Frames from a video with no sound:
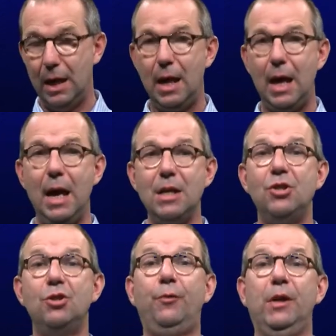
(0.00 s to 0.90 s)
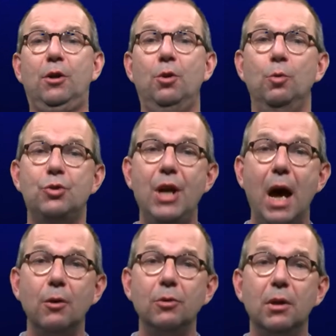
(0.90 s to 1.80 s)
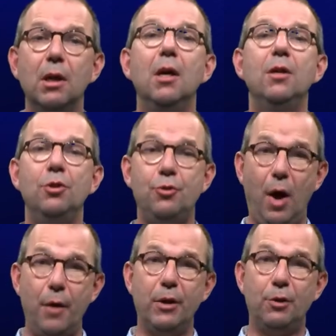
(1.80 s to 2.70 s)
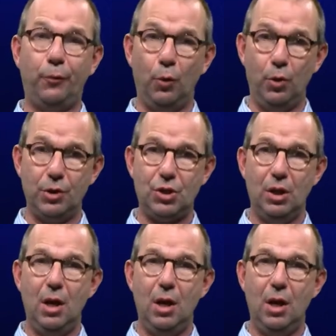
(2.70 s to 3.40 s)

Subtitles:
As the sphere cools down, the driving force